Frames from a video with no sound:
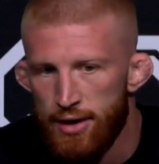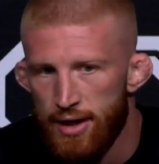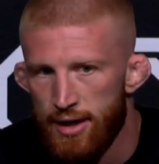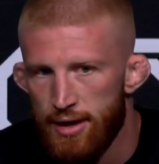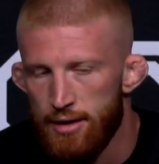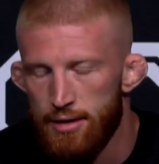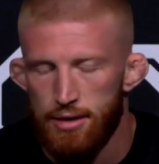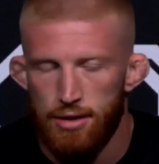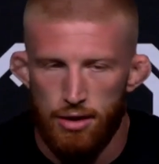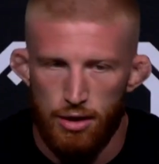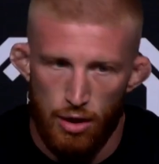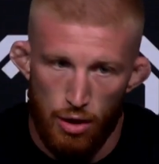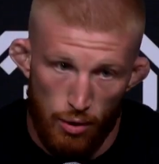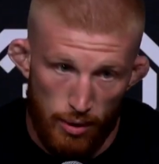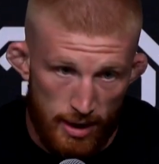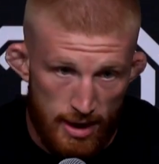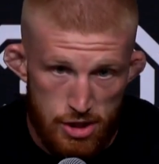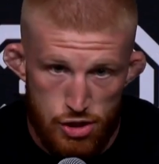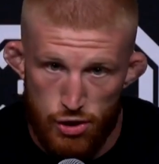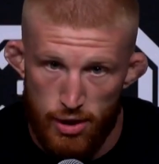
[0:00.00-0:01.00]
and you know,
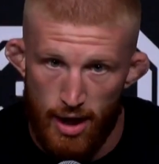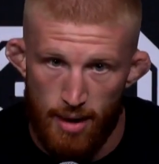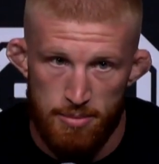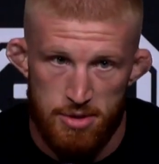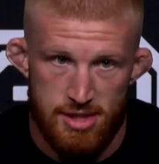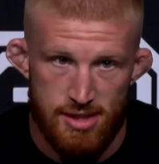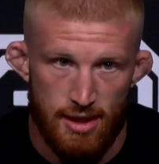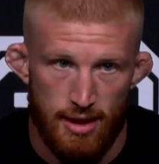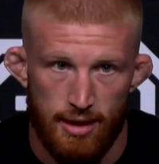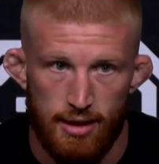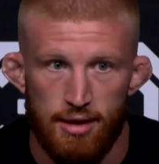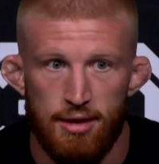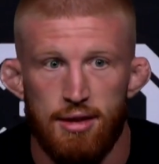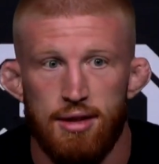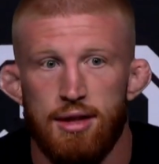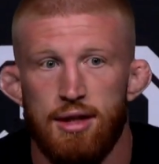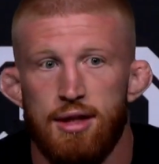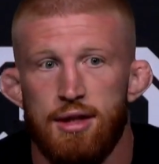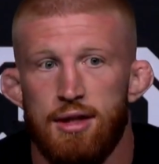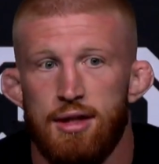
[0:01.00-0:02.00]
initially I'm just like,
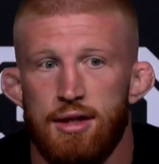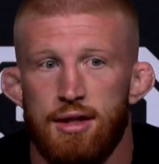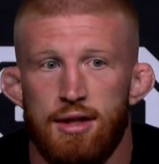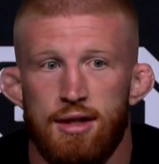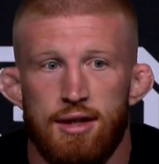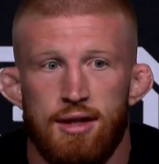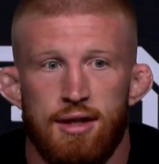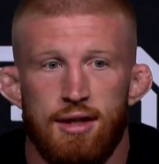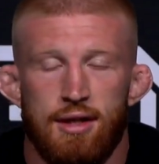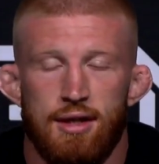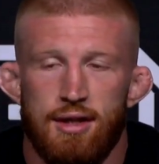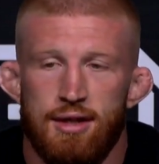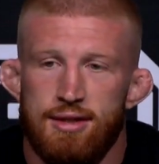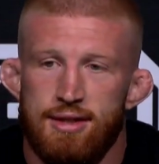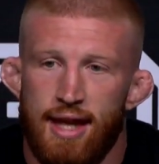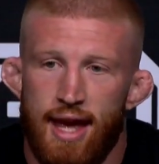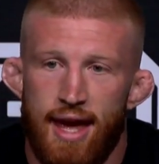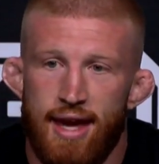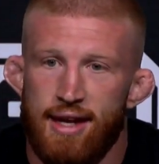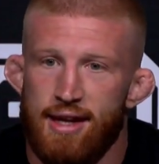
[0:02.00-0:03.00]

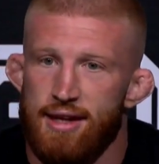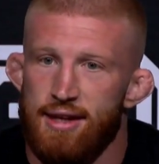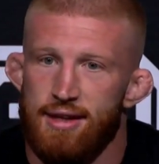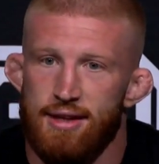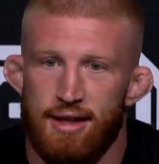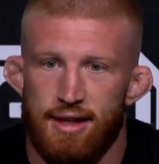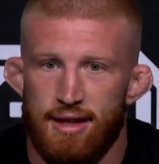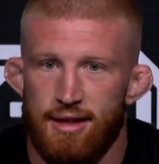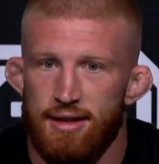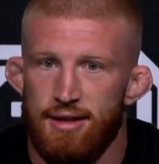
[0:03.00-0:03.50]
dang it, like